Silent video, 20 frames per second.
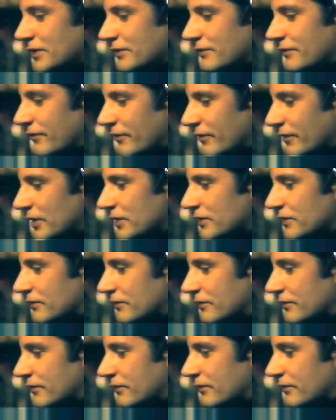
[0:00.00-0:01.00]

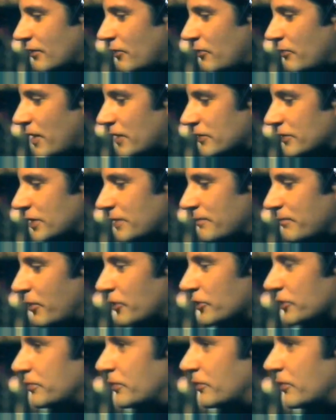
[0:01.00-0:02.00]
it's almost
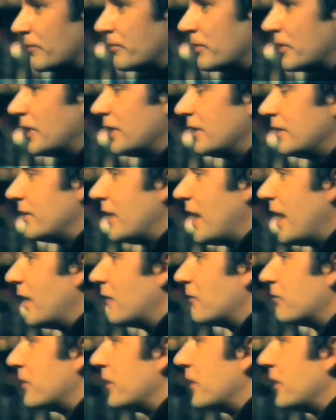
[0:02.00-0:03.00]
impossible to believe now,